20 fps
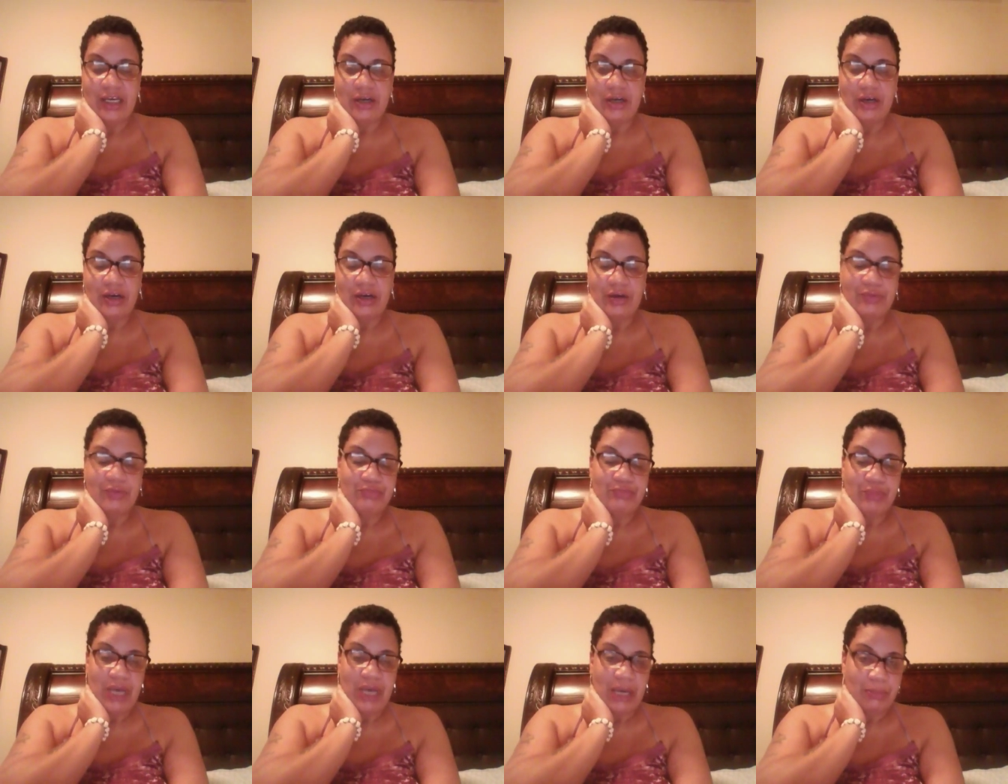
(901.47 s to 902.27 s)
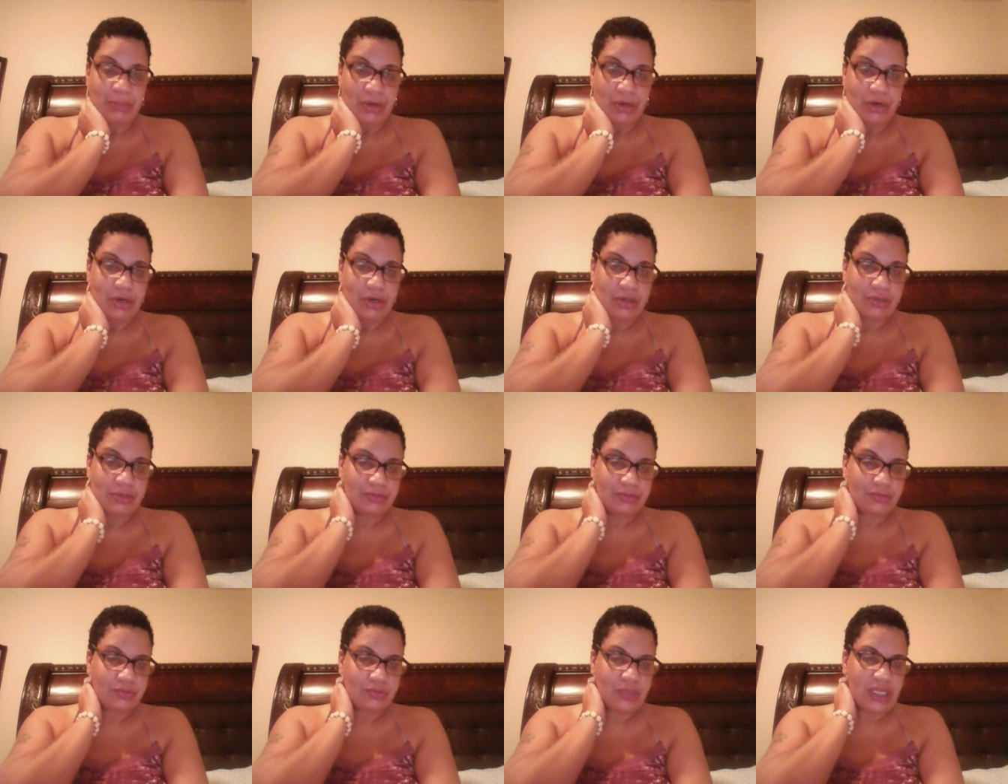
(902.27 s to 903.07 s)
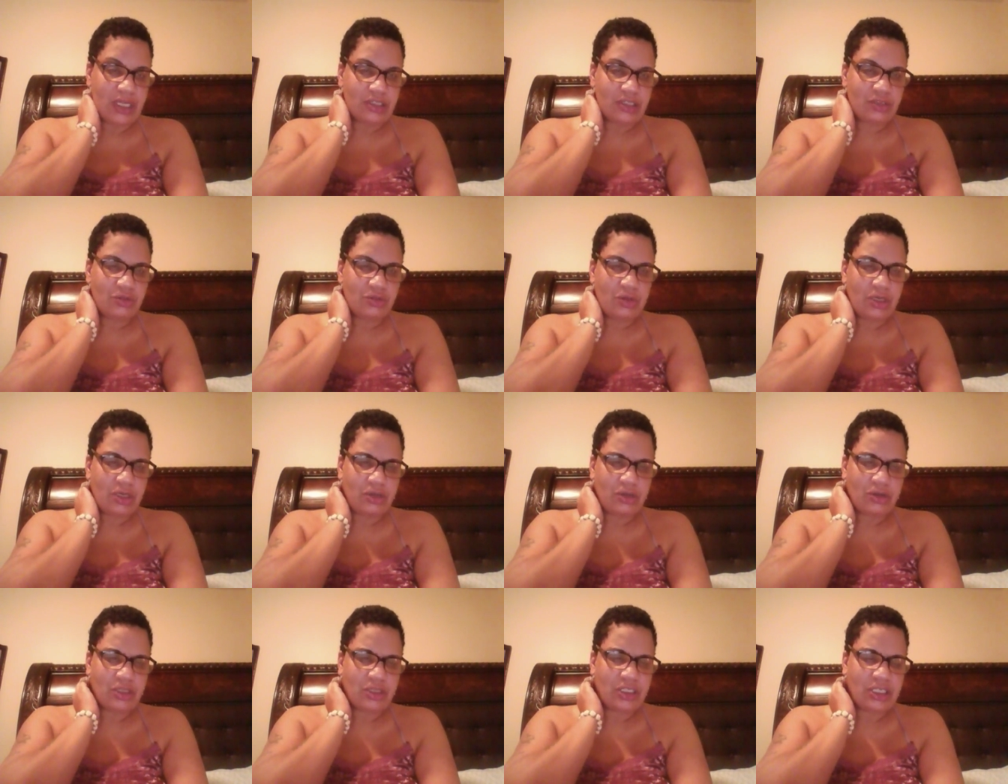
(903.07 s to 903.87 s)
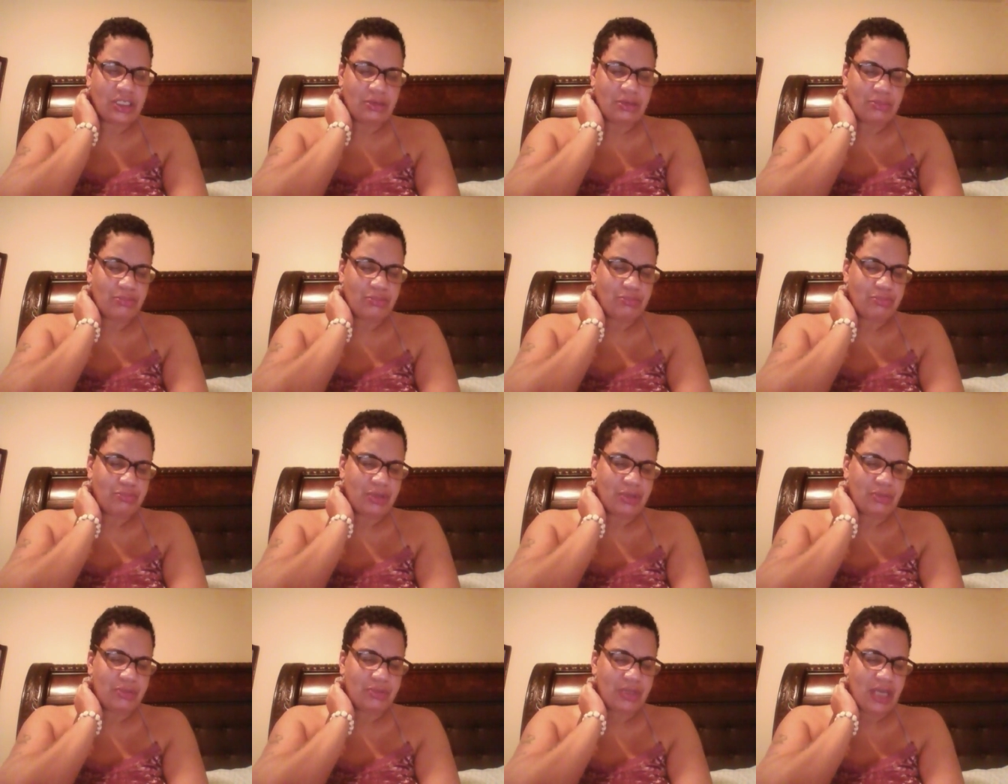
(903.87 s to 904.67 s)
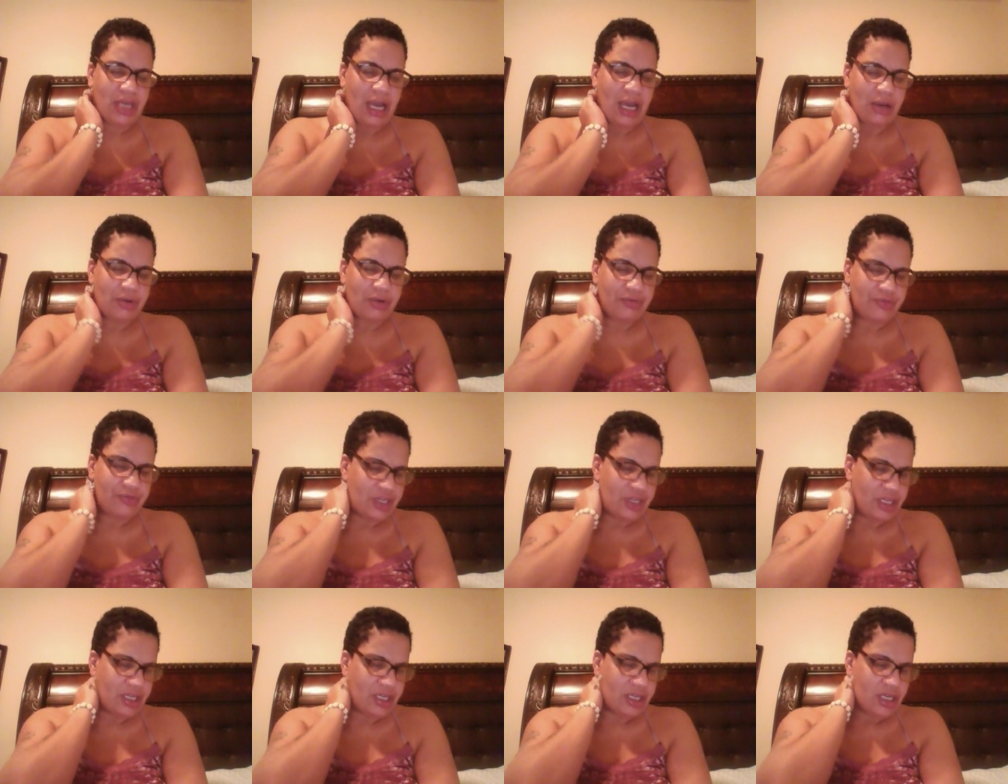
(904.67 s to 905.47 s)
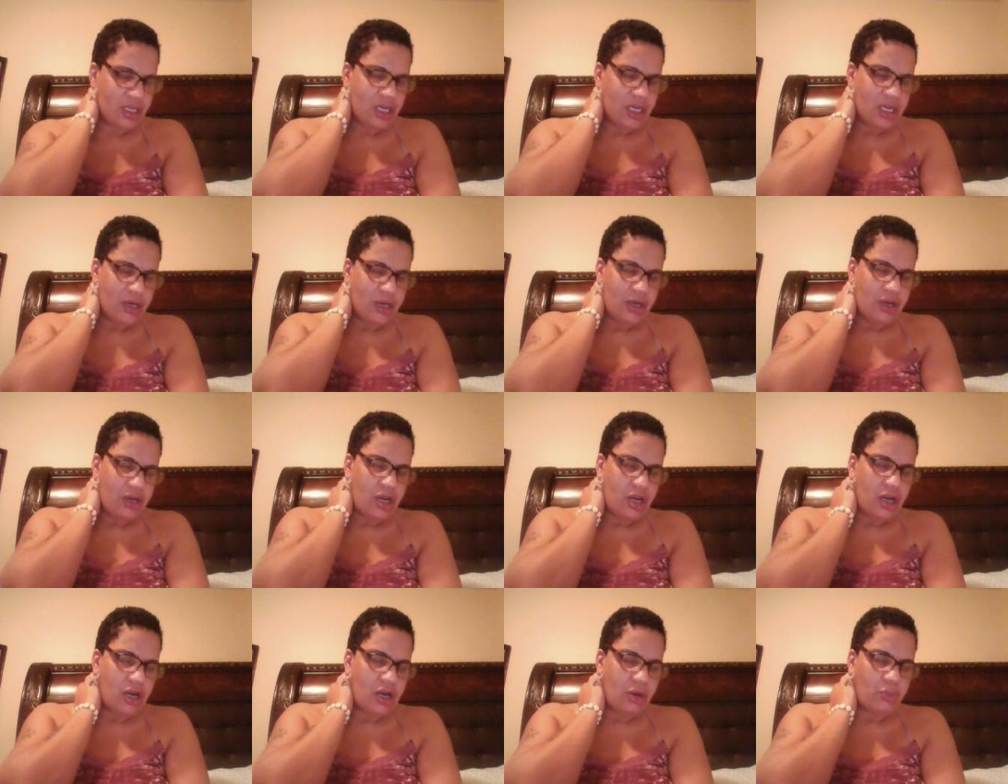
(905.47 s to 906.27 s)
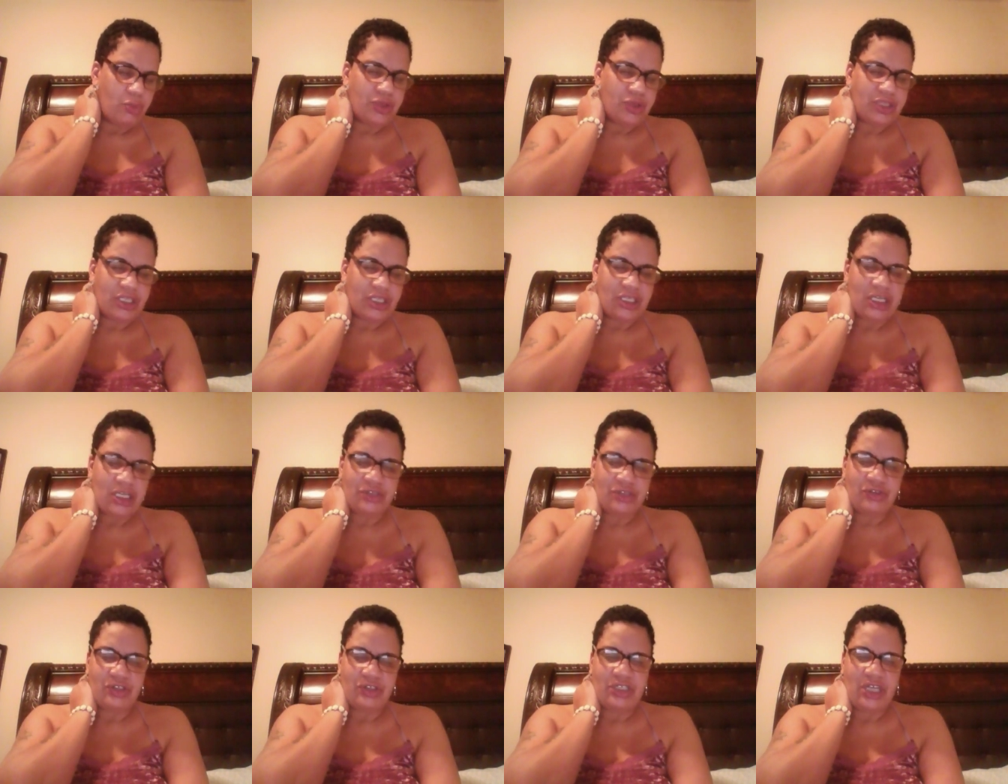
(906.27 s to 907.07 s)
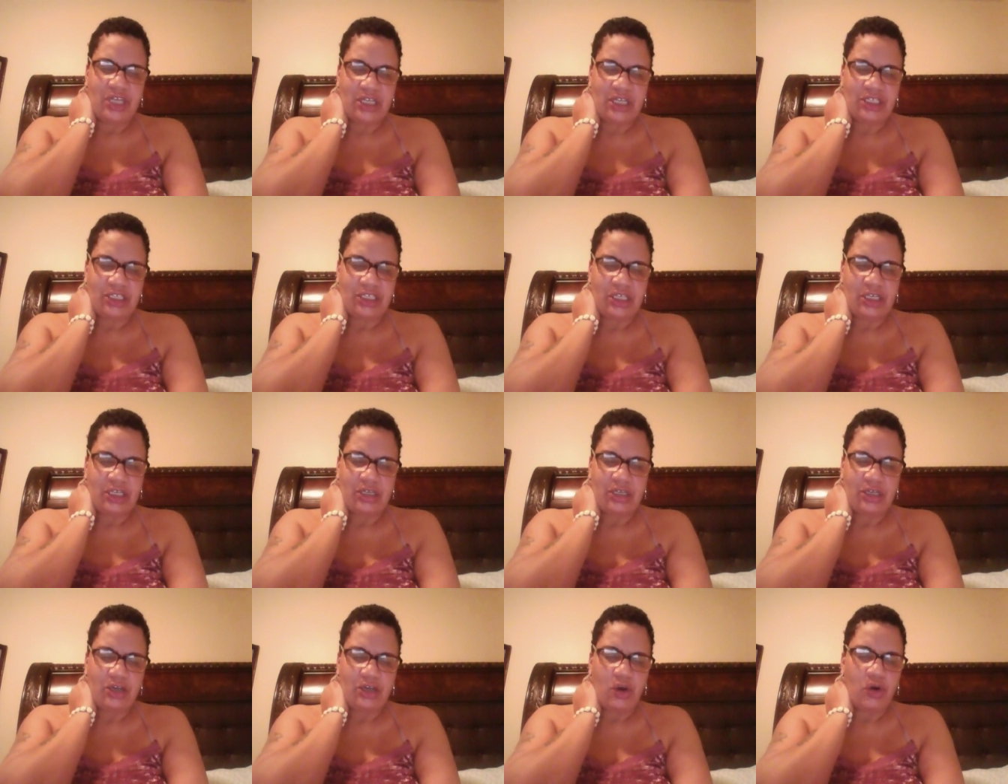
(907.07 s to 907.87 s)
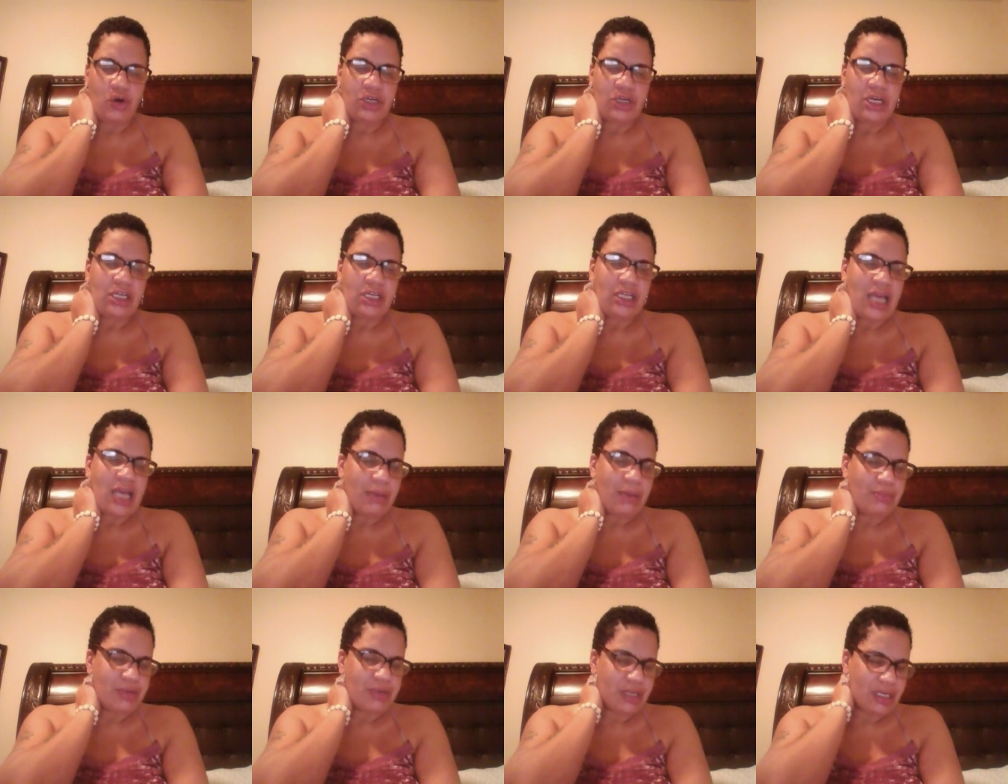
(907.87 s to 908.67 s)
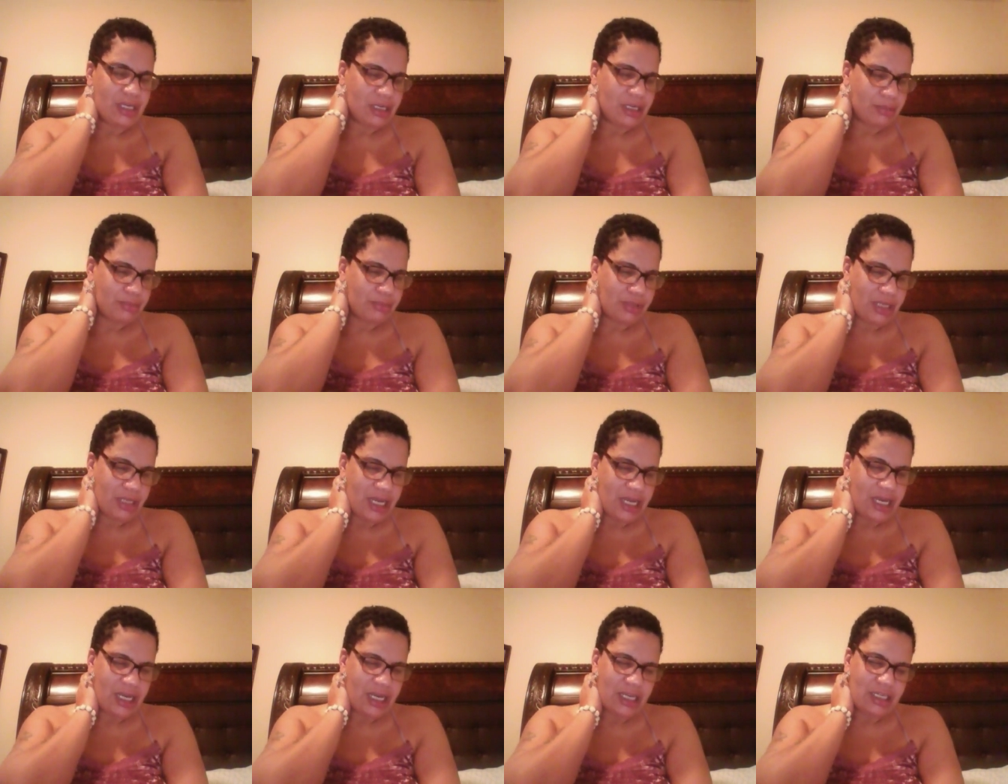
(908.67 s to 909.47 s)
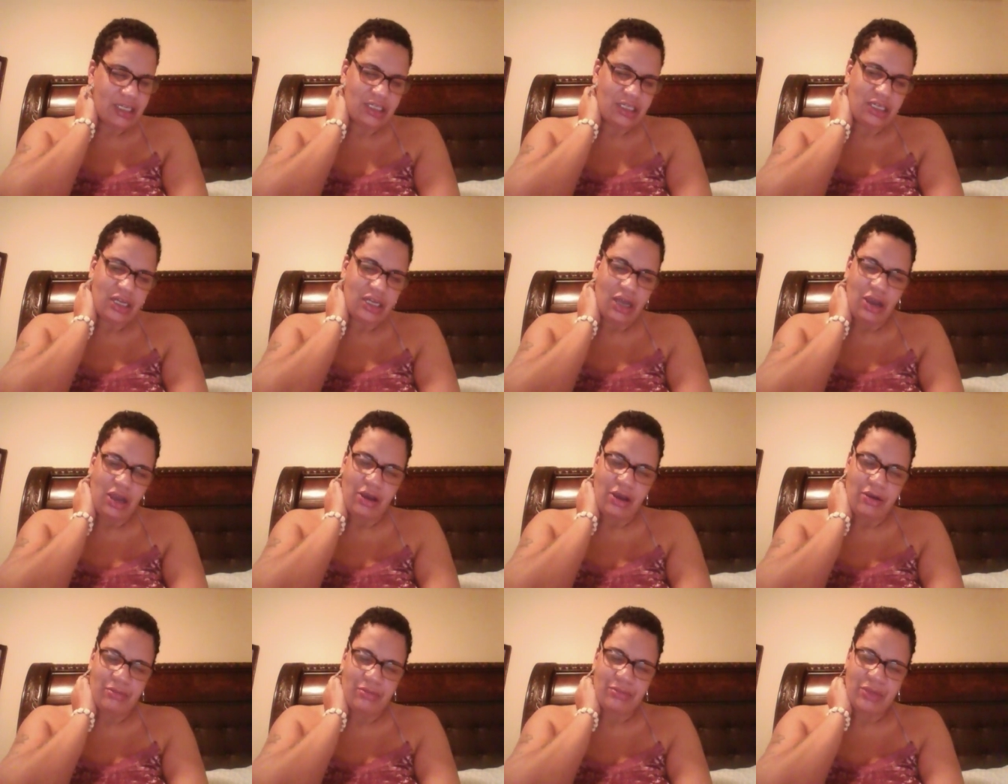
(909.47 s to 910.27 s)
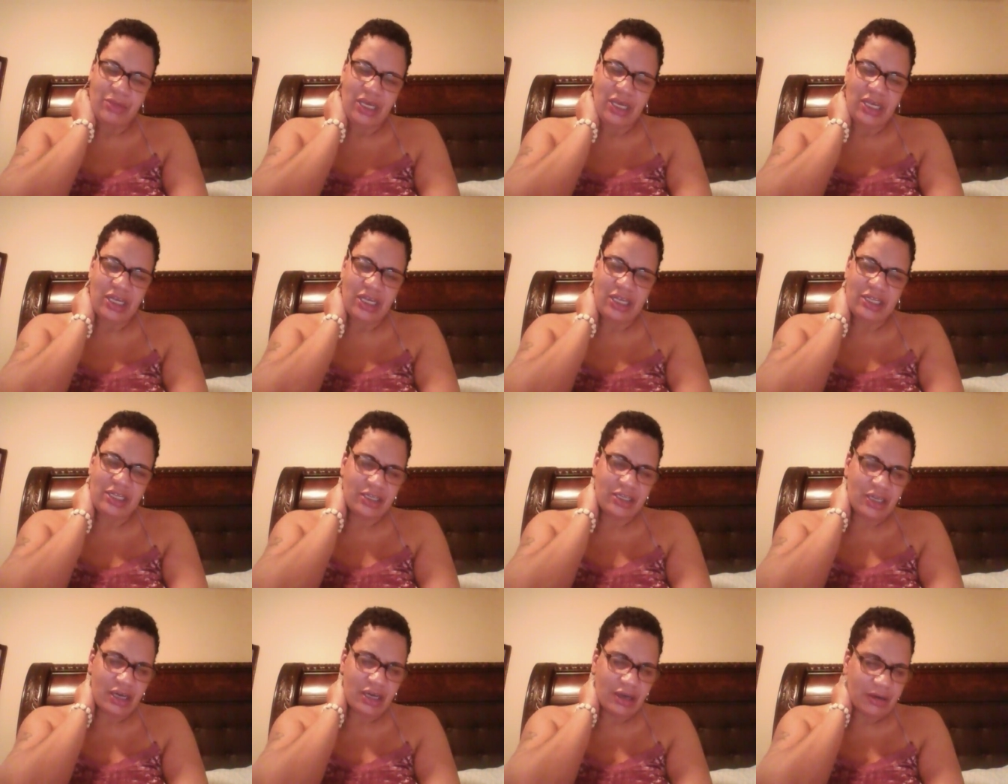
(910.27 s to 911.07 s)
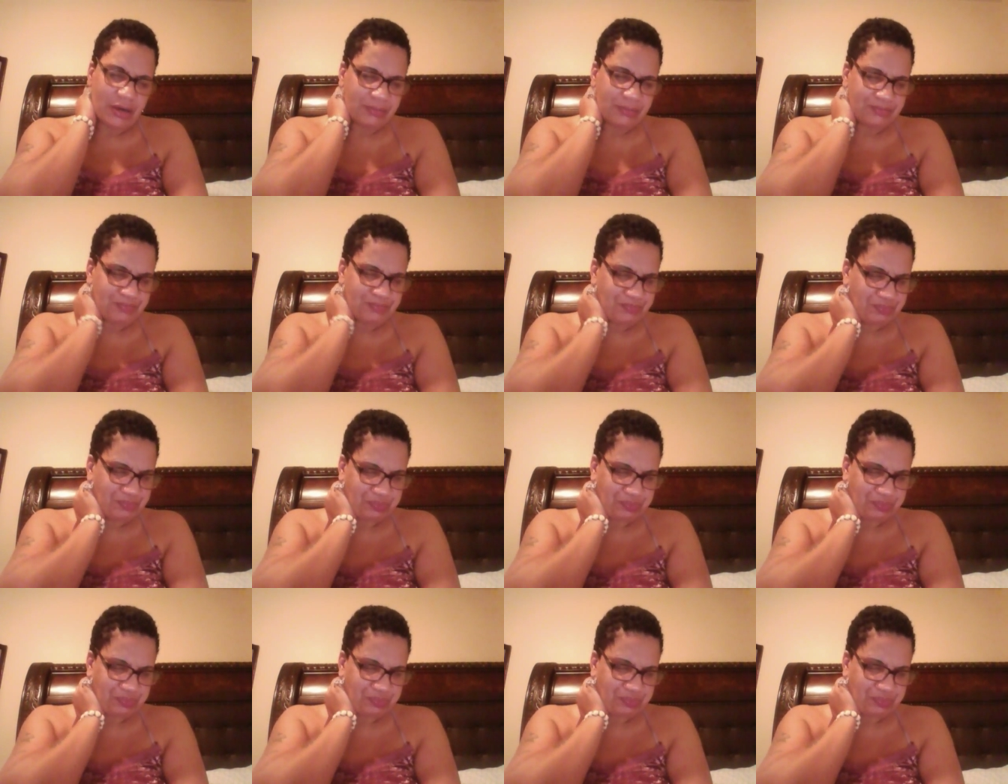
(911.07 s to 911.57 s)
a paper, we had to do an anointed bibliography um, with an introduction on a lobbying plan, um, and um,